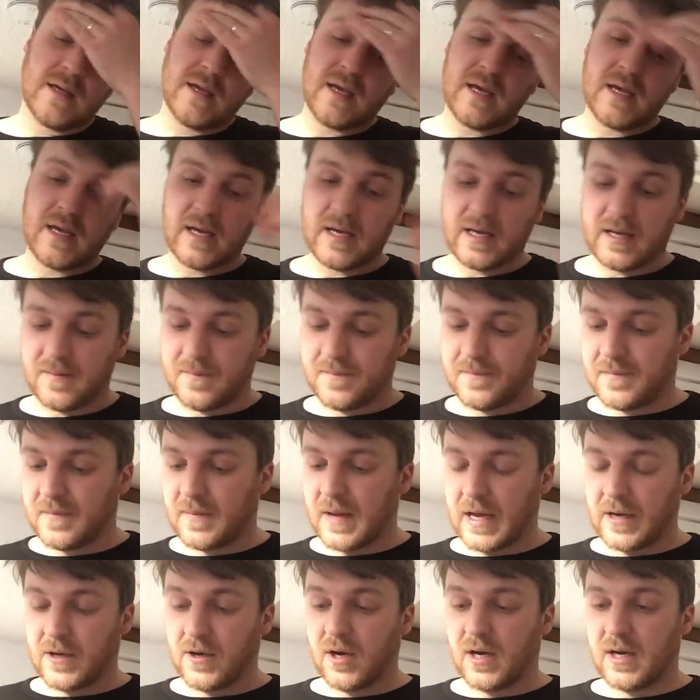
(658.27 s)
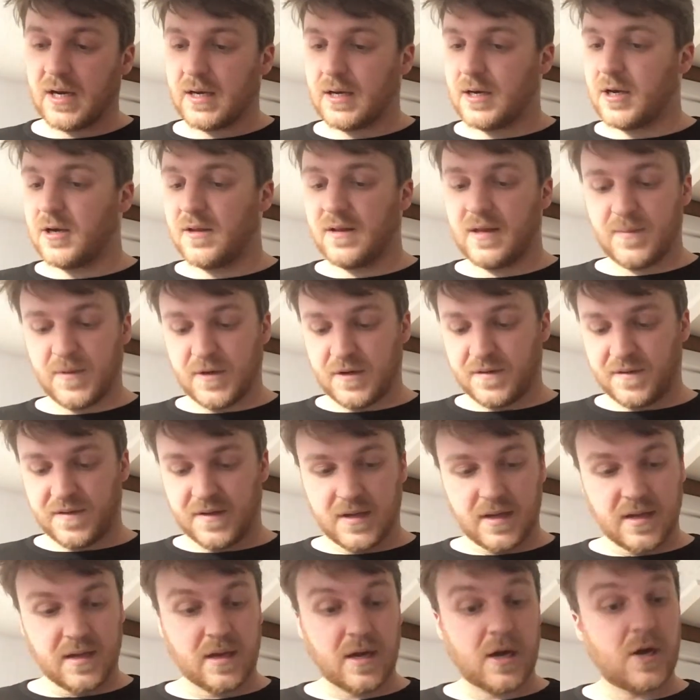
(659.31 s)
I got
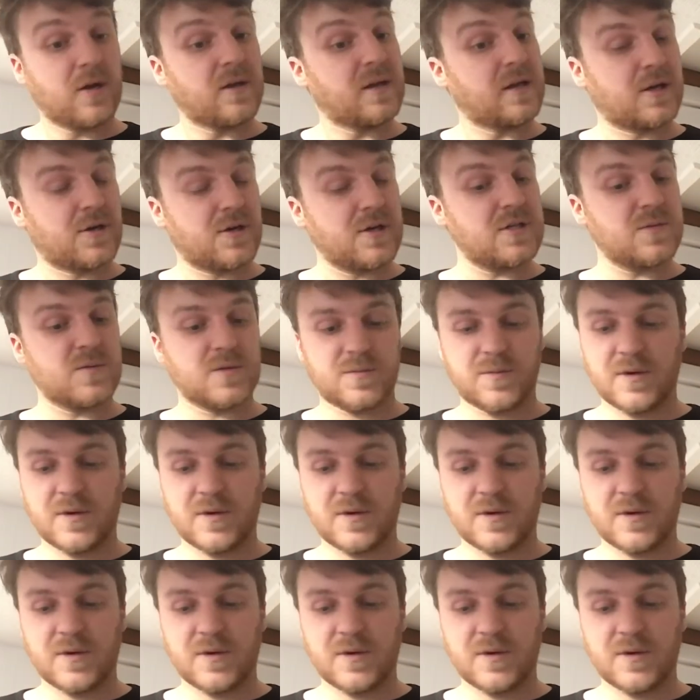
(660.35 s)
an early Christmas